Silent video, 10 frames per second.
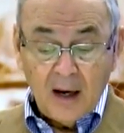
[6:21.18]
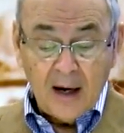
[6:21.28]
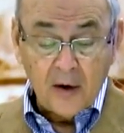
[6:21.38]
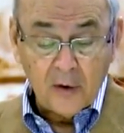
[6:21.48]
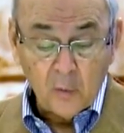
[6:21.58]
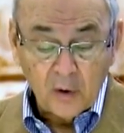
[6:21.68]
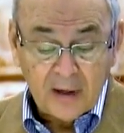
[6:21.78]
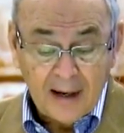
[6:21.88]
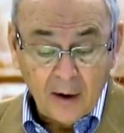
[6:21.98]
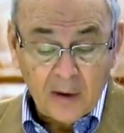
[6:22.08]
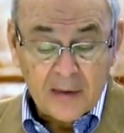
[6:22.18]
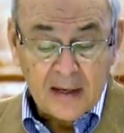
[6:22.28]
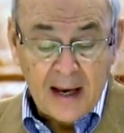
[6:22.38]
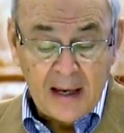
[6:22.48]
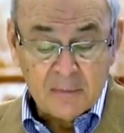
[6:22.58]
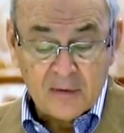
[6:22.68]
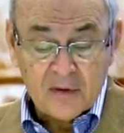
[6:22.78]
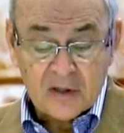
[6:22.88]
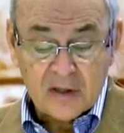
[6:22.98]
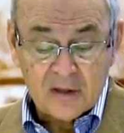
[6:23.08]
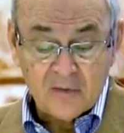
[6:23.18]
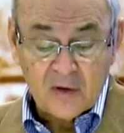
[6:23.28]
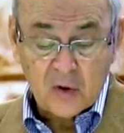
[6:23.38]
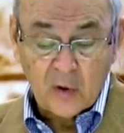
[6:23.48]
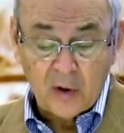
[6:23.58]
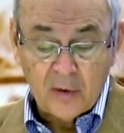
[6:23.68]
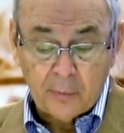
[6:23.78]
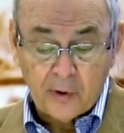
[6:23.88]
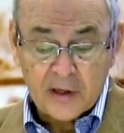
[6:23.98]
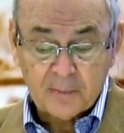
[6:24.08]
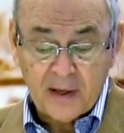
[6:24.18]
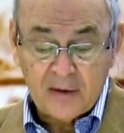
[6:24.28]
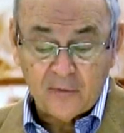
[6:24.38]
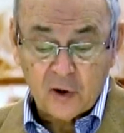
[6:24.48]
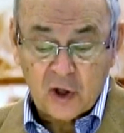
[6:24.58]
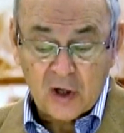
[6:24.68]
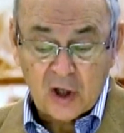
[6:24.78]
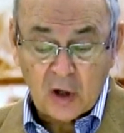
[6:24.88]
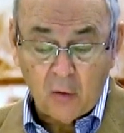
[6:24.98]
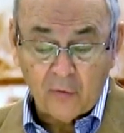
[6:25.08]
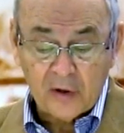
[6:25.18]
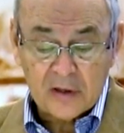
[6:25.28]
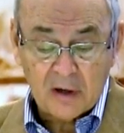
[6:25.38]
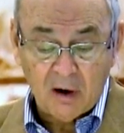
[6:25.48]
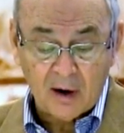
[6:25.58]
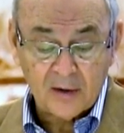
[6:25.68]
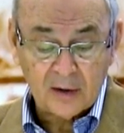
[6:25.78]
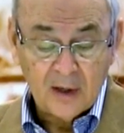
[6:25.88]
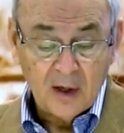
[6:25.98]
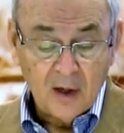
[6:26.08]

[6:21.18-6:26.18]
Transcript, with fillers: Aaron will carry the names of the sons of Israel on the breastplate for judging over his heart